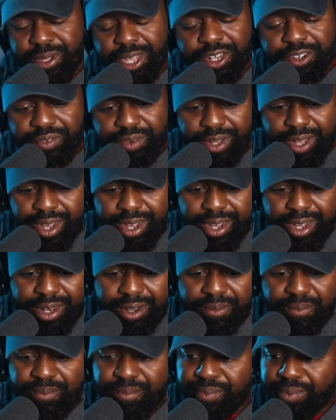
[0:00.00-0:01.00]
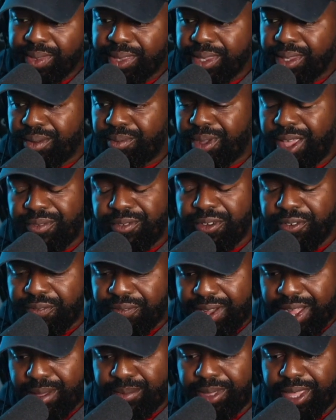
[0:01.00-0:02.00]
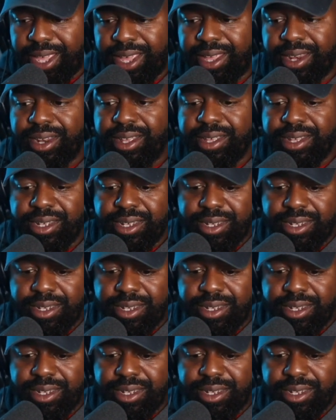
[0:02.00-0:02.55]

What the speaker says: Patreon, wherever you find me at,